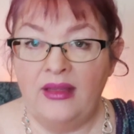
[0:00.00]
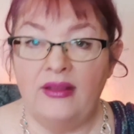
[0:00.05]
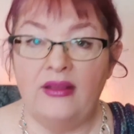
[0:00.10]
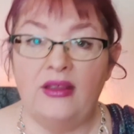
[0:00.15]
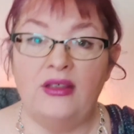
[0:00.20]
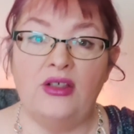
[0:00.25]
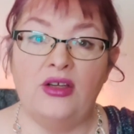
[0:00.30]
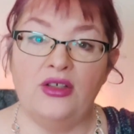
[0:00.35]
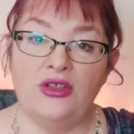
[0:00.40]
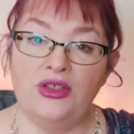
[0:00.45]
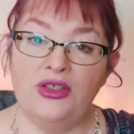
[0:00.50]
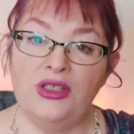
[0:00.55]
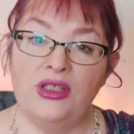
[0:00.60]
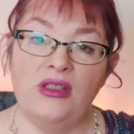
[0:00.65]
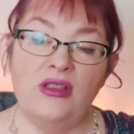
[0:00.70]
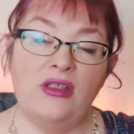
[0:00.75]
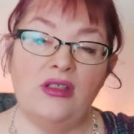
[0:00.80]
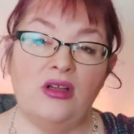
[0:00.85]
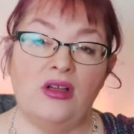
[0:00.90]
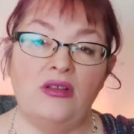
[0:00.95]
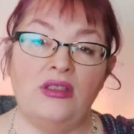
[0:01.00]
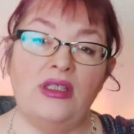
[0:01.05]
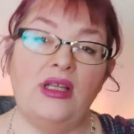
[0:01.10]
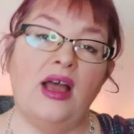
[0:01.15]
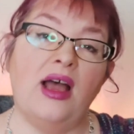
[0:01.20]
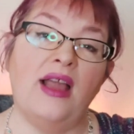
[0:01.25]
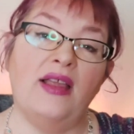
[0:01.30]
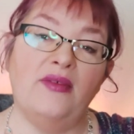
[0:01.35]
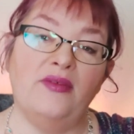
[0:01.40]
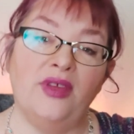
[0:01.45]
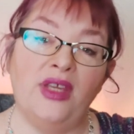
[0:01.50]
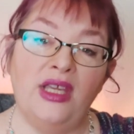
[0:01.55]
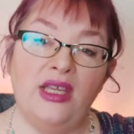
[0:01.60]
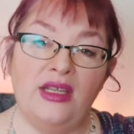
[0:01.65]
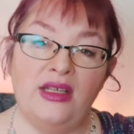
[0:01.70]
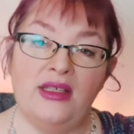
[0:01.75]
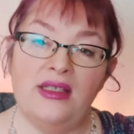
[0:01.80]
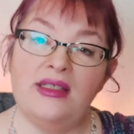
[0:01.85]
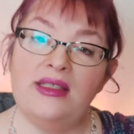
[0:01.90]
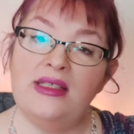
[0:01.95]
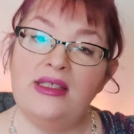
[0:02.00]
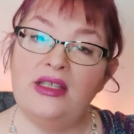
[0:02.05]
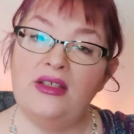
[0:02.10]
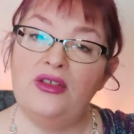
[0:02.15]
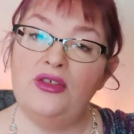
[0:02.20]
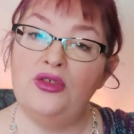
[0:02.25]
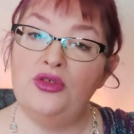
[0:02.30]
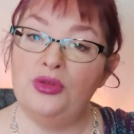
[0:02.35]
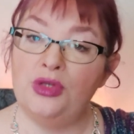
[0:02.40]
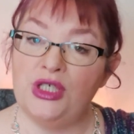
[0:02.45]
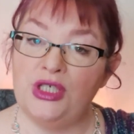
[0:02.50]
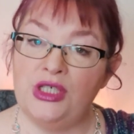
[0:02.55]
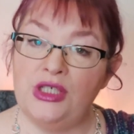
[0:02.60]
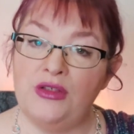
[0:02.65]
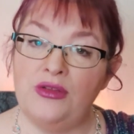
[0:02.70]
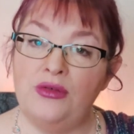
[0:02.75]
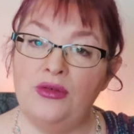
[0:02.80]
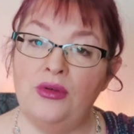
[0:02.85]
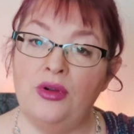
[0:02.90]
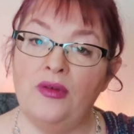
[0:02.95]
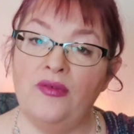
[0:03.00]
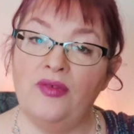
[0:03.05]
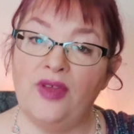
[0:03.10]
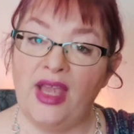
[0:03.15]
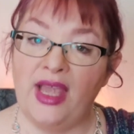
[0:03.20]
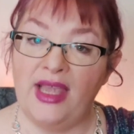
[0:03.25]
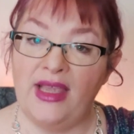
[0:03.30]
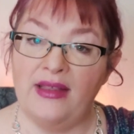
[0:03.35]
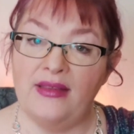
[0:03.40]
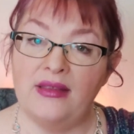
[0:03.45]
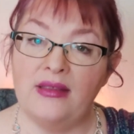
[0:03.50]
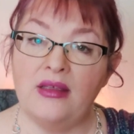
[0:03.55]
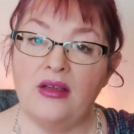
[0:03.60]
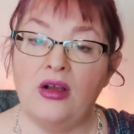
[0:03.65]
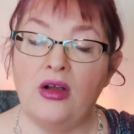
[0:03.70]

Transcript: the doctors installed an IV to send nutrition through her veins,